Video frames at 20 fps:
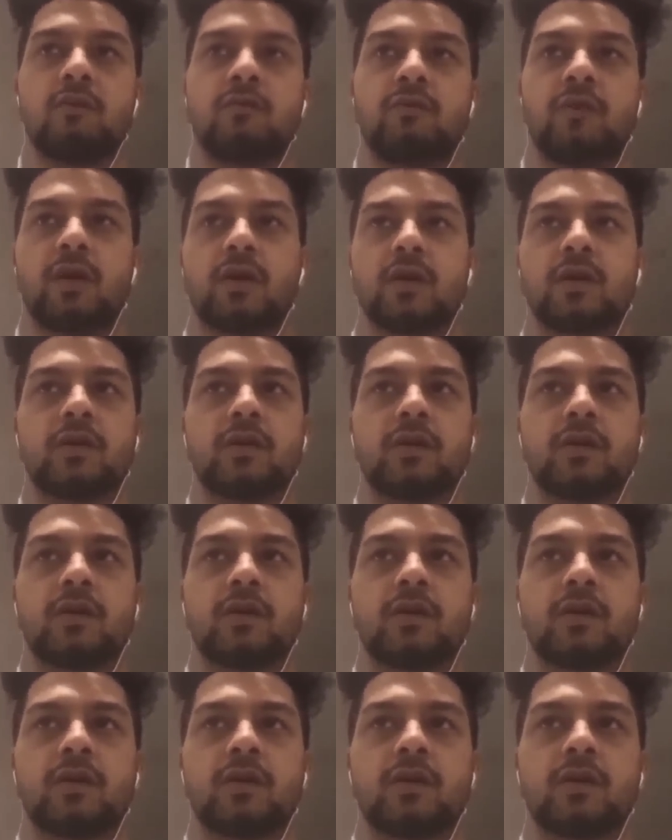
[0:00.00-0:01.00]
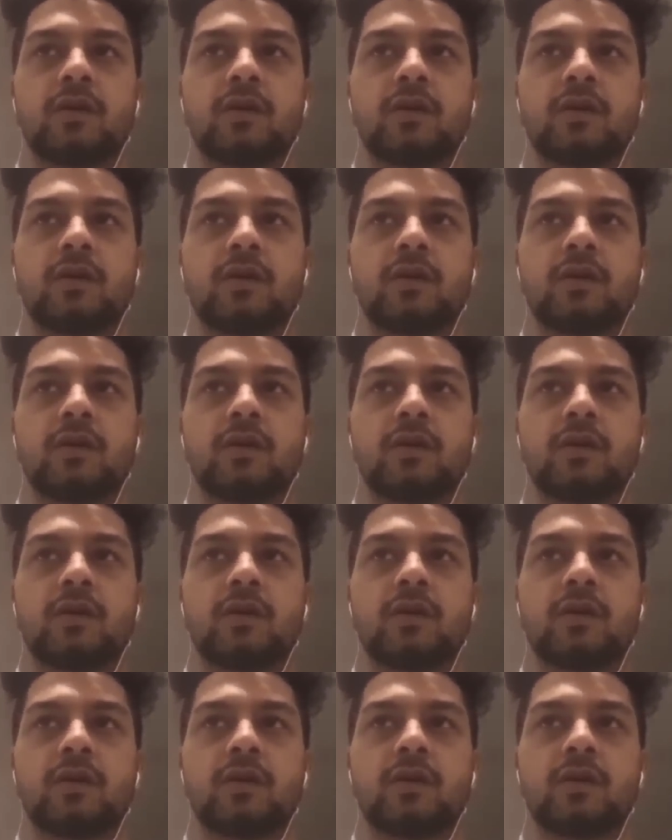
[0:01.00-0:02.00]
working in for 3 years
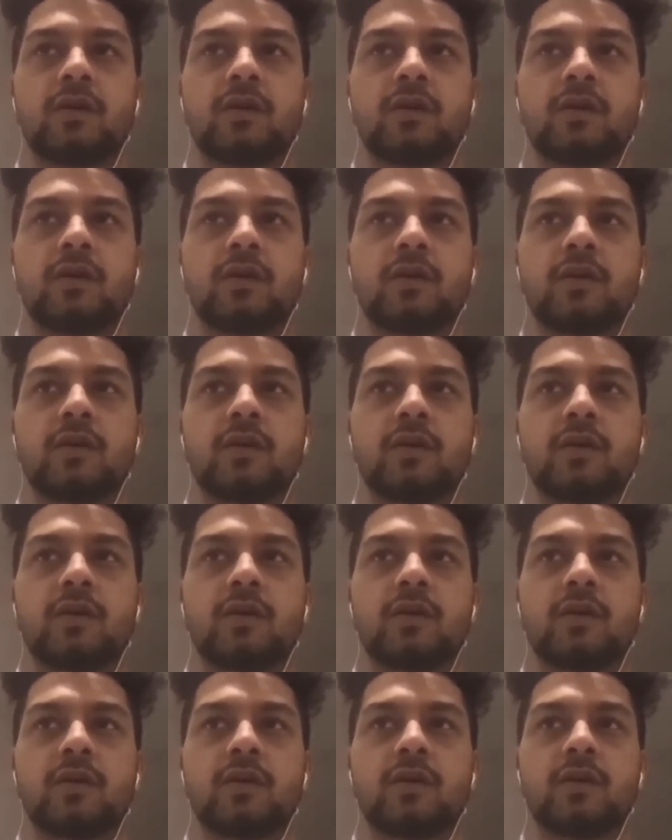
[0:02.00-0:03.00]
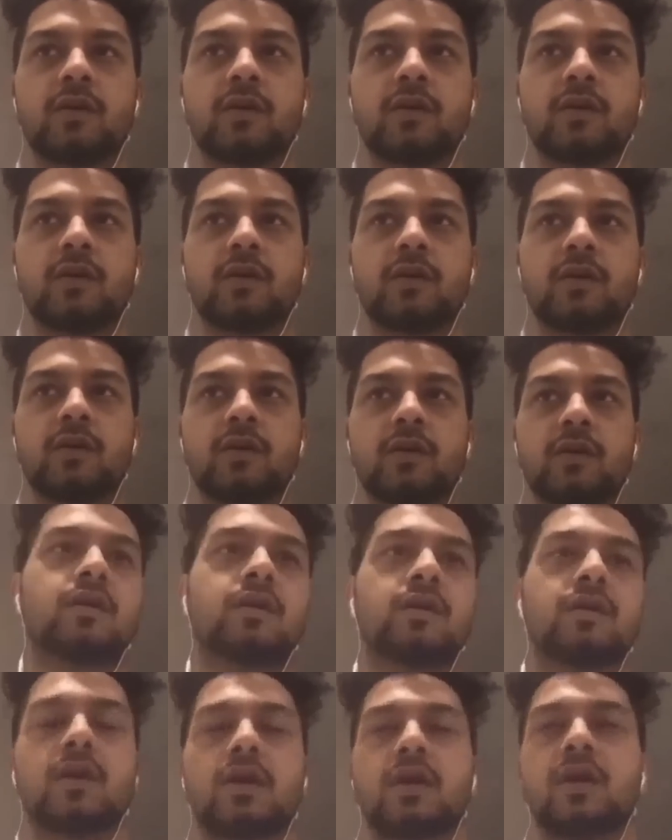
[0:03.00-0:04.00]
in computer science domain, in the big
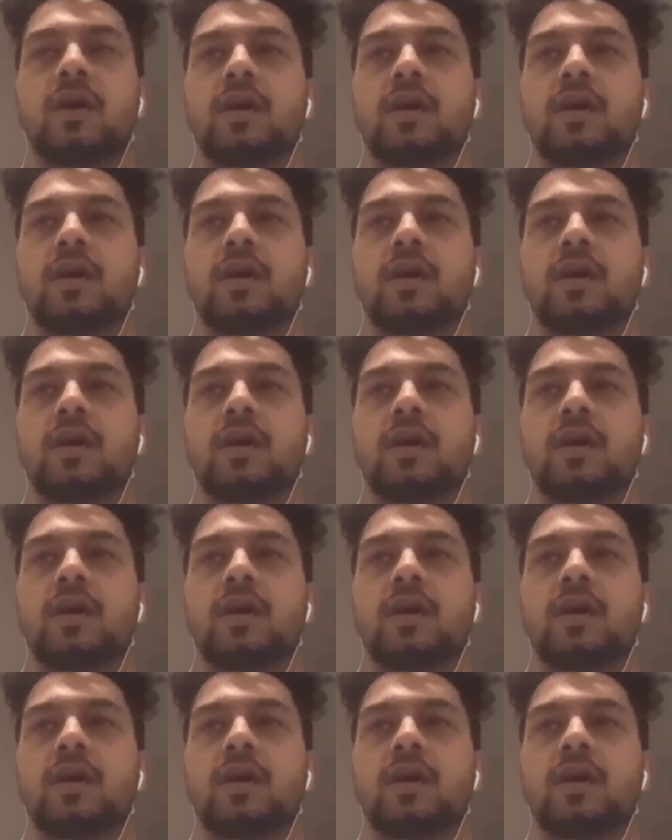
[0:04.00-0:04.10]
data